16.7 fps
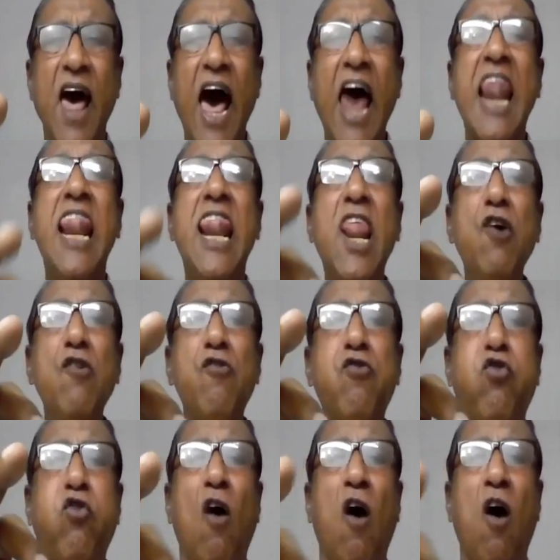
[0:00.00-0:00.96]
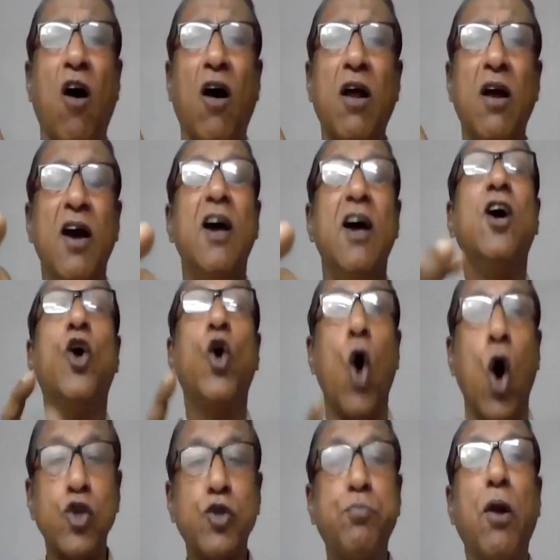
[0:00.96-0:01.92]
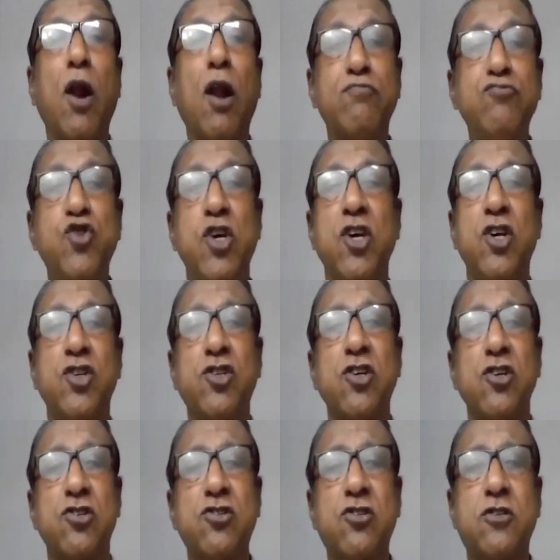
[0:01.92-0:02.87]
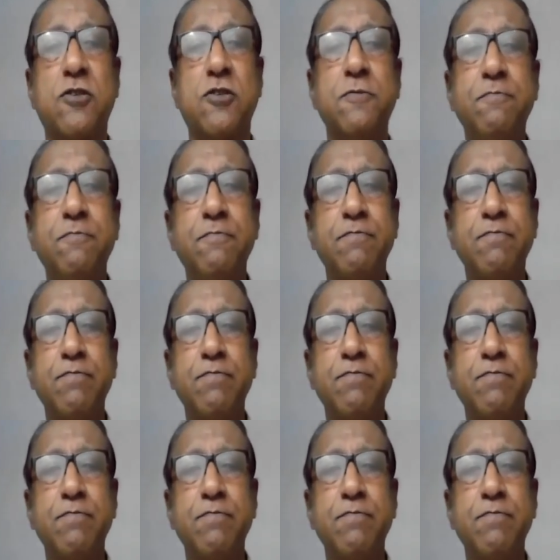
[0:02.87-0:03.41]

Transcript: and live for gospel of Jesus.